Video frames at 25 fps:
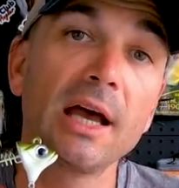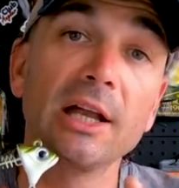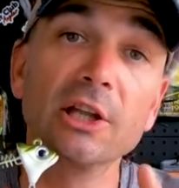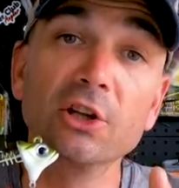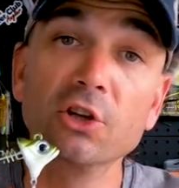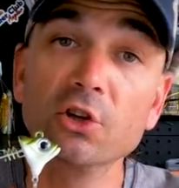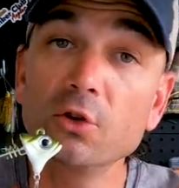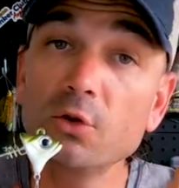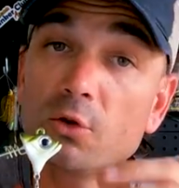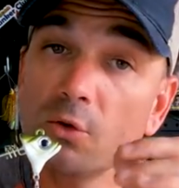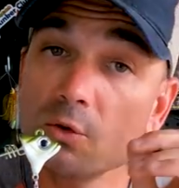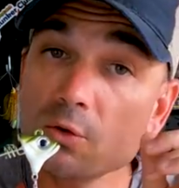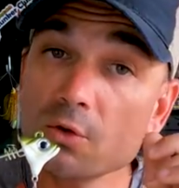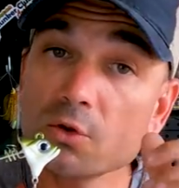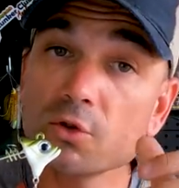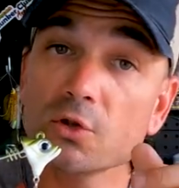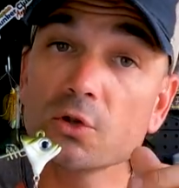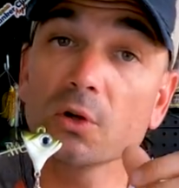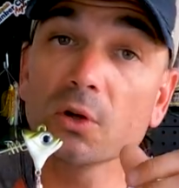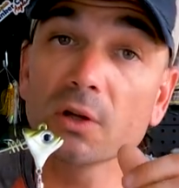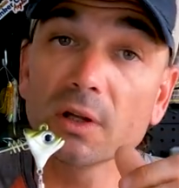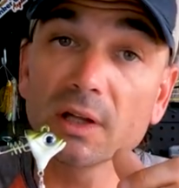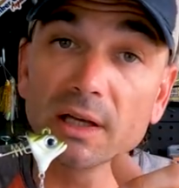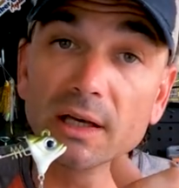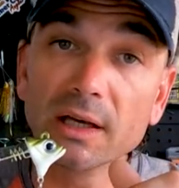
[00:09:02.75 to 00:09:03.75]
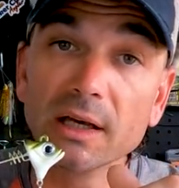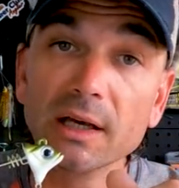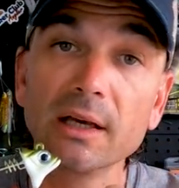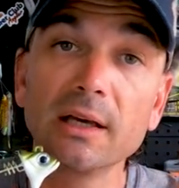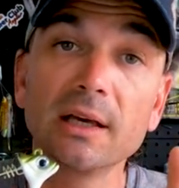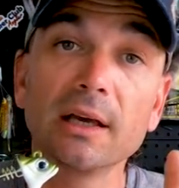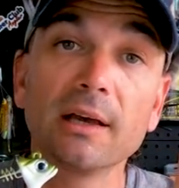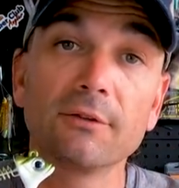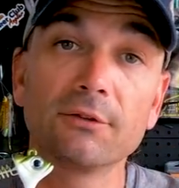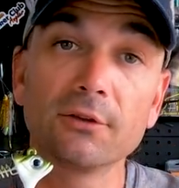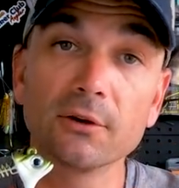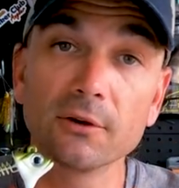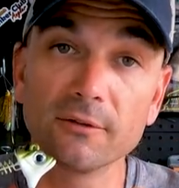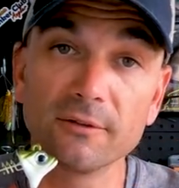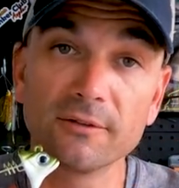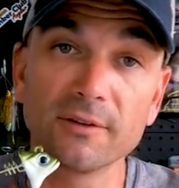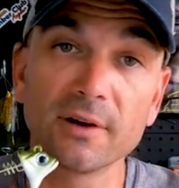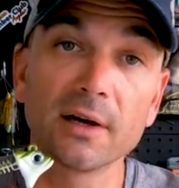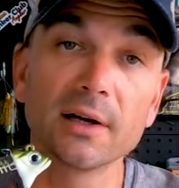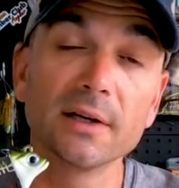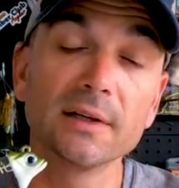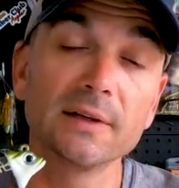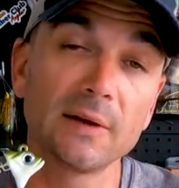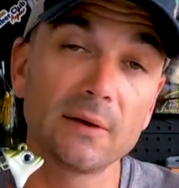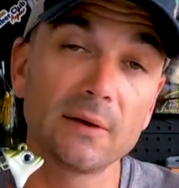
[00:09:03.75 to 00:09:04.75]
And usually, if you're very